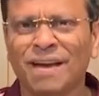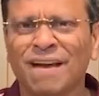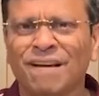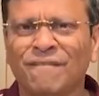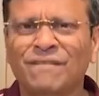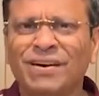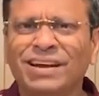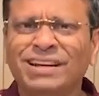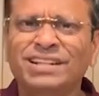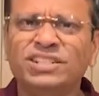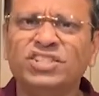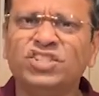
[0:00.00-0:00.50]

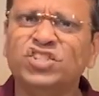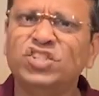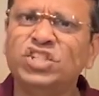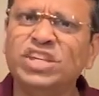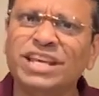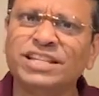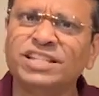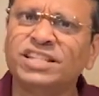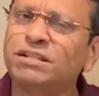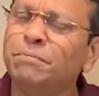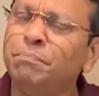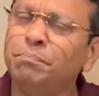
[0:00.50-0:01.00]
where it's
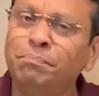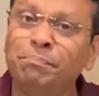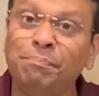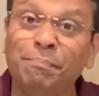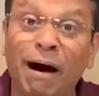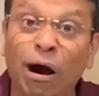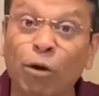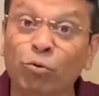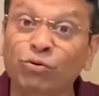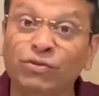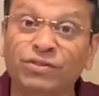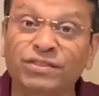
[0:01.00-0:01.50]
just
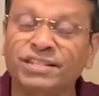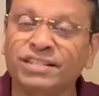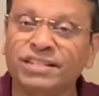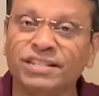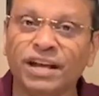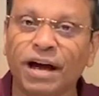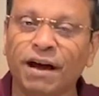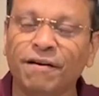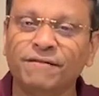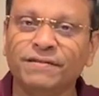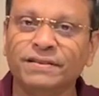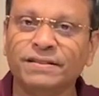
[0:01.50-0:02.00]
mouth
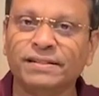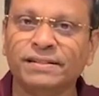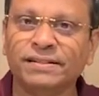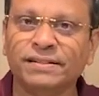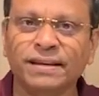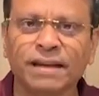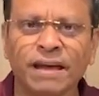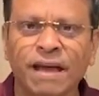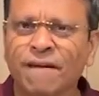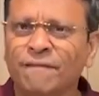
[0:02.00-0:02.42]
service,